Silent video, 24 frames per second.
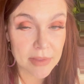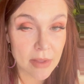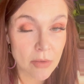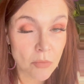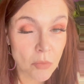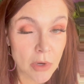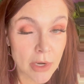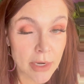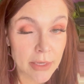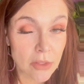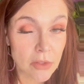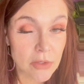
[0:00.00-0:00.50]
and
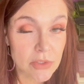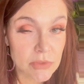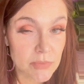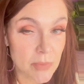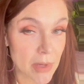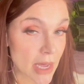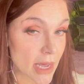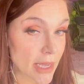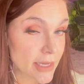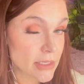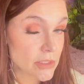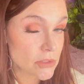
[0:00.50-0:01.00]
when I close
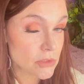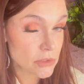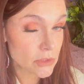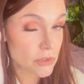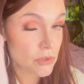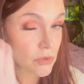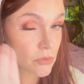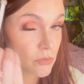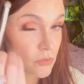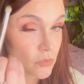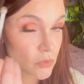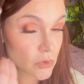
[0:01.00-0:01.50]
my eyes, you
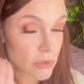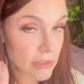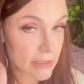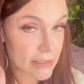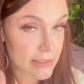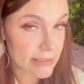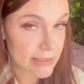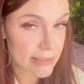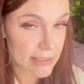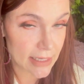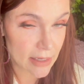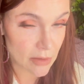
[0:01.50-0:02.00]
can really
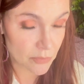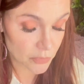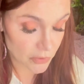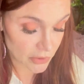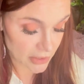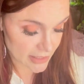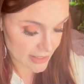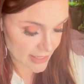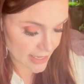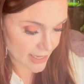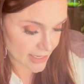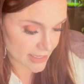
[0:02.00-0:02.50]
see how
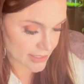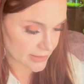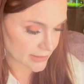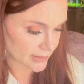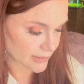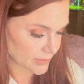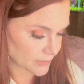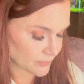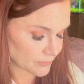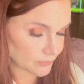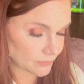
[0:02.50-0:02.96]
pretty that is.